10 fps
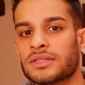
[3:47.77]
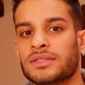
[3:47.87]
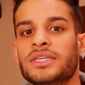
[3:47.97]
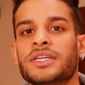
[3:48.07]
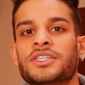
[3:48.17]

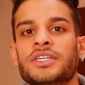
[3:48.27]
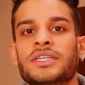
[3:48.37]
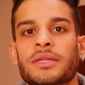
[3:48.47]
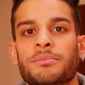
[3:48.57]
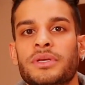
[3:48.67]
DHT
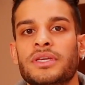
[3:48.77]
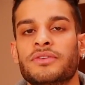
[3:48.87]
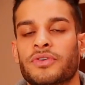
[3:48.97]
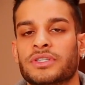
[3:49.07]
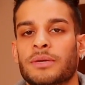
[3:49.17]
can be,
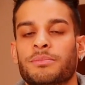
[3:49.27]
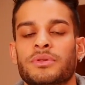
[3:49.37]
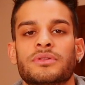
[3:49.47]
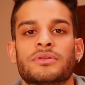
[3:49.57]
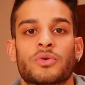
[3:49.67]
for
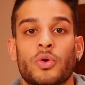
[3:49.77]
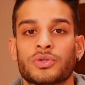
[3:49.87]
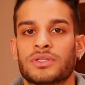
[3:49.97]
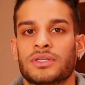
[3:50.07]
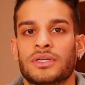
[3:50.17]
example,
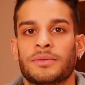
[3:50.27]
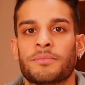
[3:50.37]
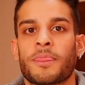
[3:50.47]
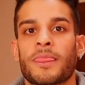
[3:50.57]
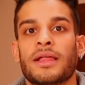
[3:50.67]
cause
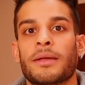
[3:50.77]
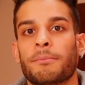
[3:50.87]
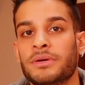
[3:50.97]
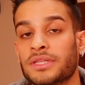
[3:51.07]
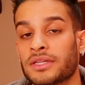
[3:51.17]

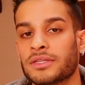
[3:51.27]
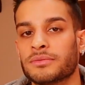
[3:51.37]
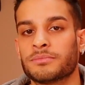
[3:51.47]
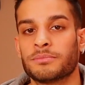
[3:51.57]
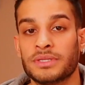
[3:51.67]

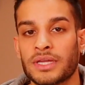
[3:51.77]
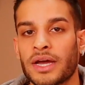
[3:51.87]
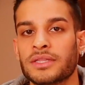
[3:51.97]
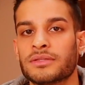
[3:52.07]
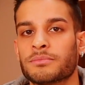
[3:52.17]

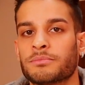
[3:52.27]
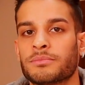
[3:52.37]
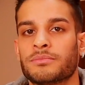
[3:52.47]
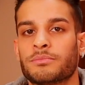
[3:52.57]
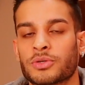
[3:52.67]
benign
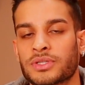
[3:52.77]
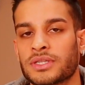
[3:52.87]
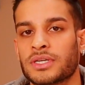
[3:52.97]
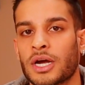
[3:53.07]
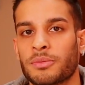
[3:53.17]

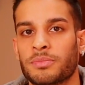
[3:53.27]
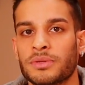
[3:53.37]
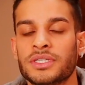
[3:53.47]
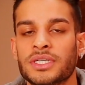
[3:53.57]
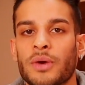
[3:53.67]
prostatic
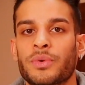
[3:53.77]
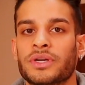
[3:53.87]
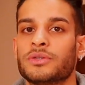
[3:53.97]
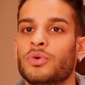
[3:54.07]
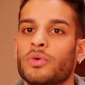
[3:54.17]
hyperplasia, where
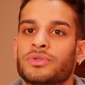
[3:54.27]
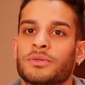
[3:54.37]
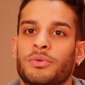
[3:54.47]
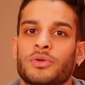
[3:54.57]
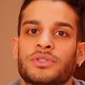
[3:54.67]
it grows the
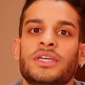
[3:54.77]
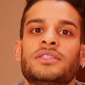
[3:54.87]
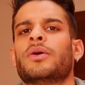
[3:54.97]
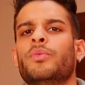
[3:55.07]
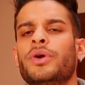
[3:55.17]

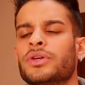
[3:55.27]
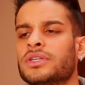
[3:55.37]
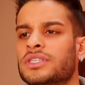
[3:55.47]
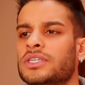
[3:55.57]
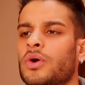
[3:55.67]
prostate, where you can
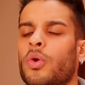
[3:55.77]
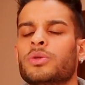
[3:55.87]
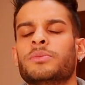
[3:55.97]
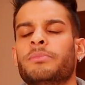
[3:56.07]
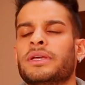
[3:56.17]
see
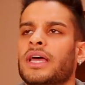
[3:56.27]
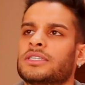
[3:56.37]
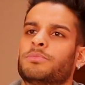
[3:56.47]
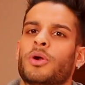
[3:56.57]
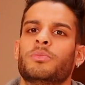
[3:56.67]
older men has
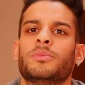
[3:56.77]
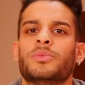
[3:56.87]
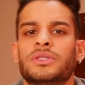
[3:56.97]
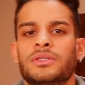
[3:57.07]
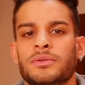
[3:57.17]
problem
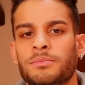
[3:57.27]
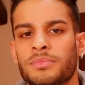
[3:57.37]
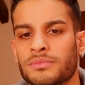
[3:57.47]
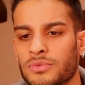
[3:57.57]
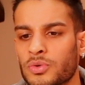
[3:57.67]
with
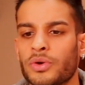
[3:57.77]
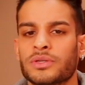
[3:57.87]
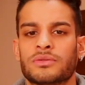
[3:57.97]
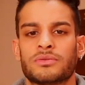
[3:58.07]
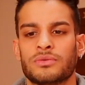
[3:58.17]

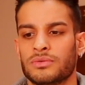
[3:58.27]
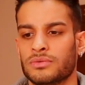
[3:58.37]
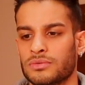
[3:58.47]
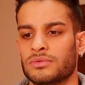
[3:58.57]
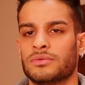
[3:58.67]
going
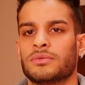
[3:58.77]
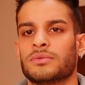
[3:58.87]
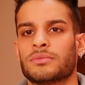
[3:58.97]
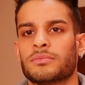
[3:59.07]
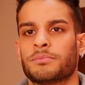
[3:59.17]
to
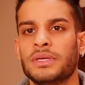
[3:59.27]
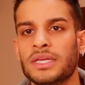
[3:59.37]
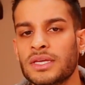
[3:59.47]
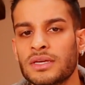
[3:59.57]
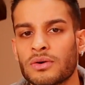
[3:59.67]
pee